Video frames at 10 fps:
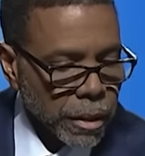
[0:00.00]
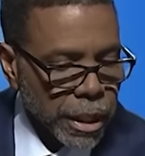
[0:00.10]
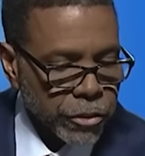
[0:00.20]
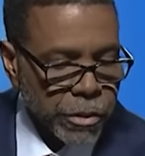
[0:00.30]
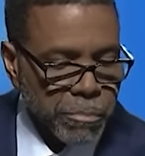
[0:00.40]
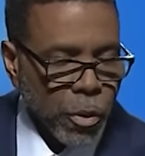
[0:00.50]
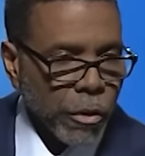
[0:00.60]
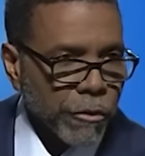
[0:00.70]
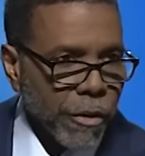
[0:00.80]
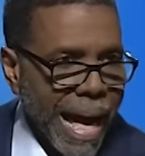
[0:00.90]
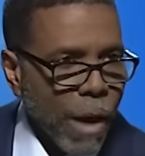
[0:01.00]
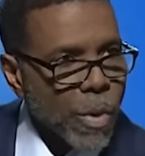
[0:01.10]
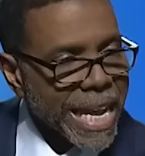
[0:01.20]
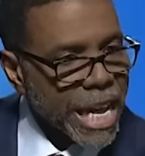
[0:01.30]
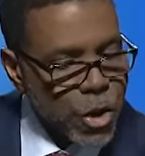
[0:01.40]
It's important for how
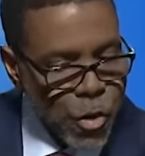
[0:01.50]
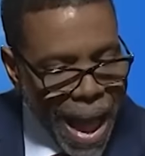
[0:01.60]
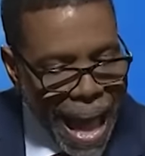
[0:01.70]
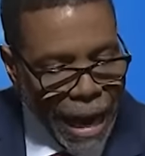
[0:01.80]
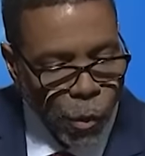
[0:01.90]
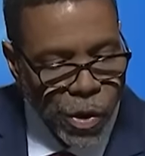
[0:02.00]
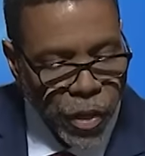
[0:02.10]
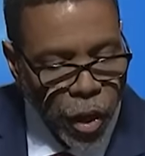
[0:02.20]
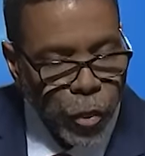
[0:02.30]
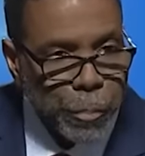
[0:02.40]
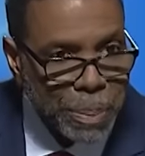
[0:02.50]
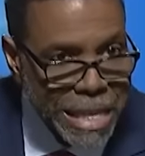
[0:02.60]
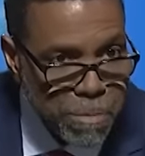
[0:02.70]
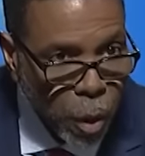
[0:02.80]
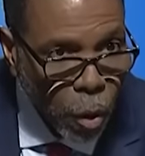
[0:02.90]
we interact with other
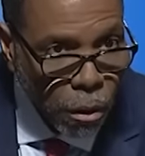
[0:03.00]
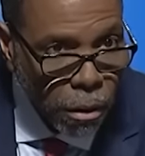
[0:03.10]
people.